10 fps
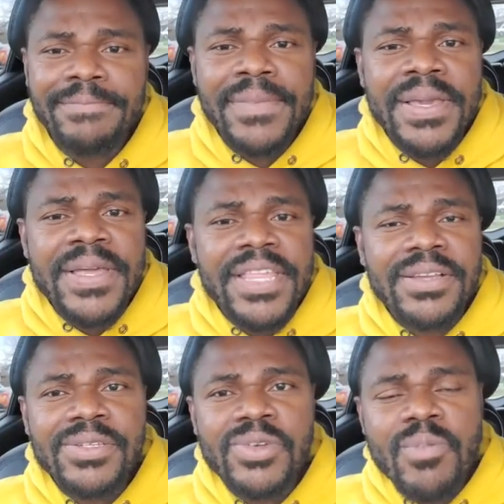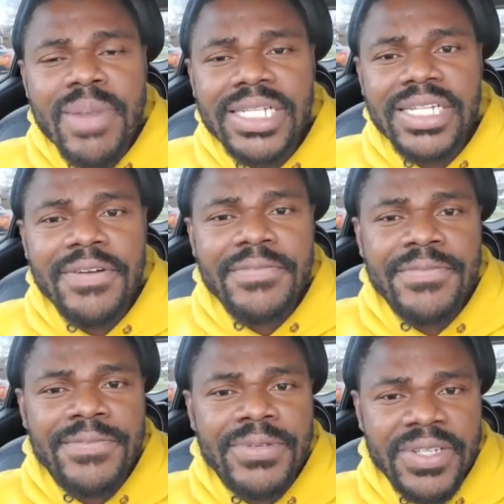Honorable Steve
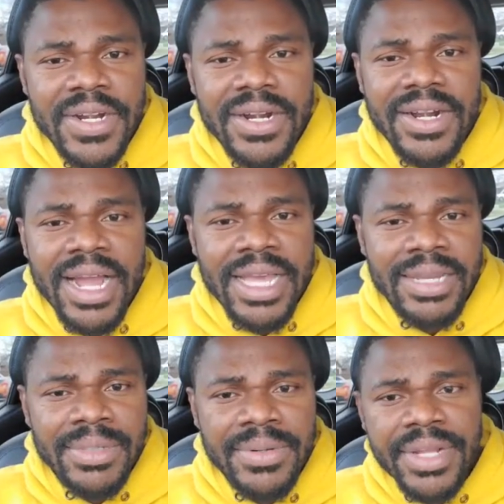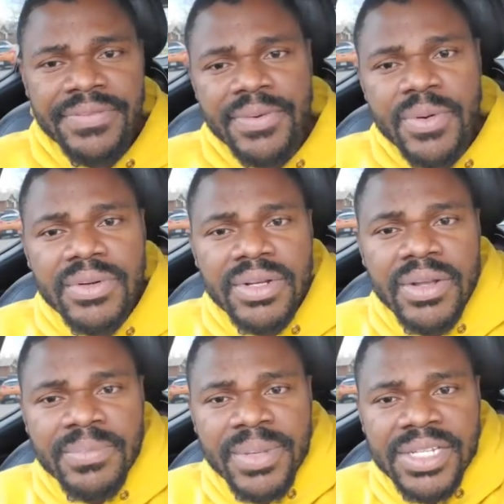Obina, thank you so much,
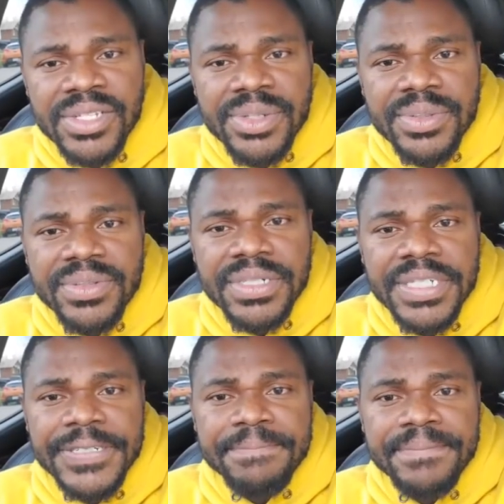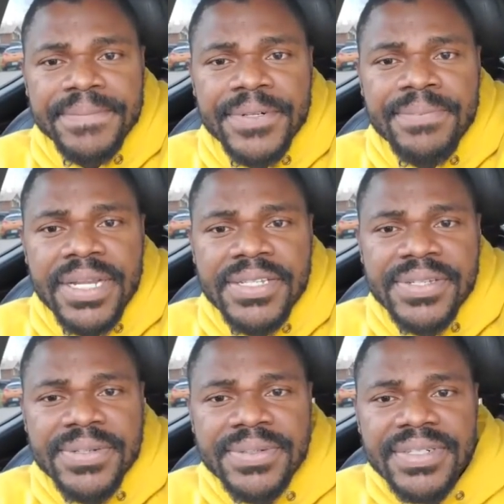sir. I am grateful.
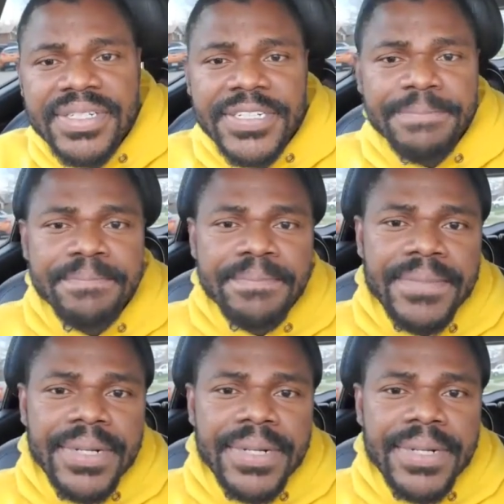God bless you.